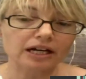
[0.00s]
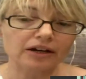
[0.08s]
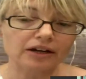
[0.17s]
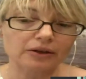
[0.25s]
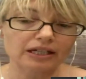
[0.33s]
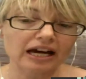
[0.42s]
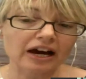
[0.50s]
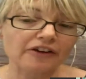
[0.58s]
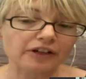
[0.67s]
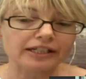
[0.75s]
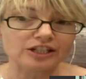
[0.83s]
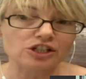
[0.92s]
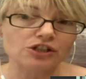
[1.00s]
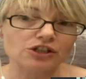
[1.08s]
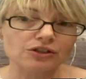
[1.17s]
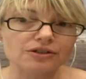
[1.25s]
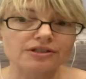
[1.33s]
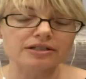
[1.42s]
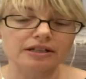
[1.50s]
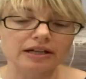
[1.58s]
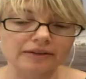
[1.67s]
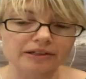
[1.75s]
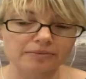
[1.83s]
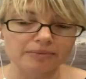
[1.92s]
current issues
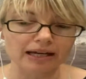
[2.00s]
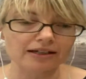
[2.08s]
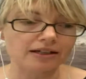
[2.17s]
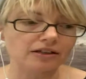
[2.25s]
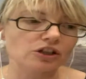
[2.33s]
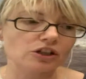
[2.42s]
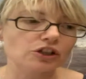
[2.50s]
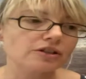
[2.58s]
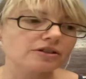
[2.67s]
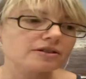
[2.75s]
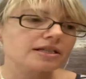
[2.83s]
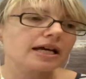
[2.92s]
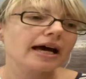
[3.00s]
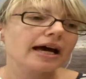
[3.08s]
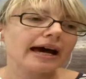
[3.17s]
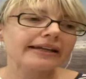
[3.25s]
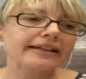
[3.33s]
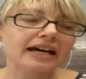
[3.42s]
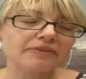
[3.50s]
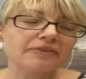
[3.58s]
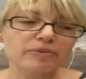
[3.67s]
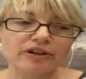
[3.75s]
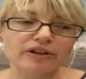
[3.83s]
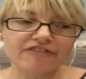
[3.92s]
that are making the news, and a
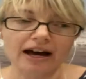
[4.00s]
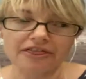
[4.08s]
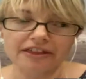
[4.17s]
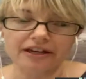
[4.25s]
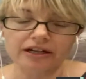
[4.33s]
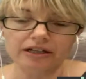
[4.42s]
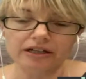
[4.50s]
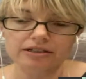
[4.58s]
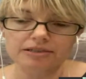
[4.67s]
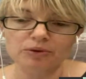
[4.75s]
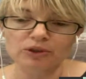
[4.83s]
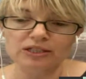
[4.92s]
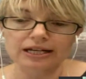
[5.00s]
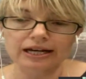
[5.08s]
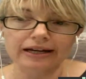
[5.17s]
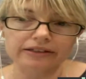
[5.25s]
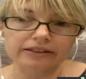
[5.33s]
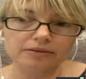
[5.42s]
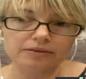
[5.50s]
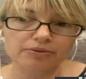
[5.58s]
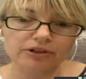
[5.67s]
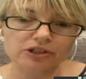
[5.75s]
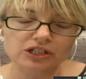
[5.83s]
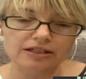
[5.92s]
number of other more tailored
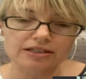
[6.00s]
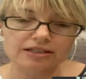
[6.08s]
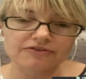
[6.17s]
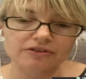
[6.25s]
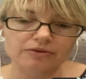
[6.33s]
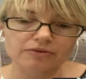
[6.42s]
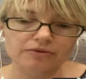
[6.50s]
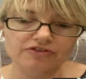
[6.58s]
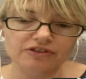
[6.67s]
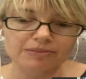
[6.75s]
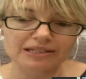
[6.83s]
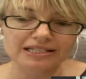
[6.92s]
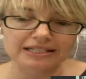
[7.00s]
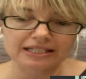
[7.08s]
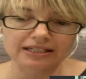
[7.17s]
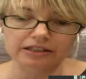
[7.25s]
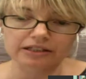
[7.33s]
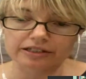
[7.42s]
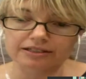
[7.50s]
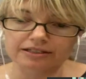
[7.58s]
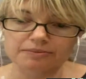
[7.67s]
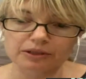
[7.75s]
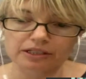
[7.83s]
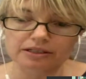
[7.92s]
projects for particular
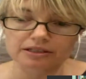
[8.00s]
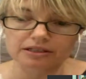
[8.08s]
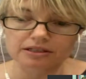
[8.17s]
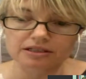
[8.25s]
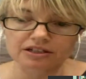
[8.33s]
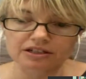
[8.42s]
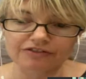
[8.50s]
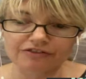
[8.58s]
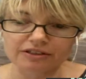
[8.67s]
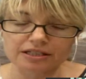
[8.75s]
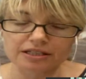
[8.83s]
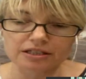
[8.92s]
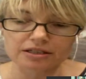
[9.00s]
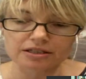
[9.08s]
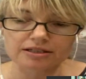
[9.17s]
experiences. So for instance,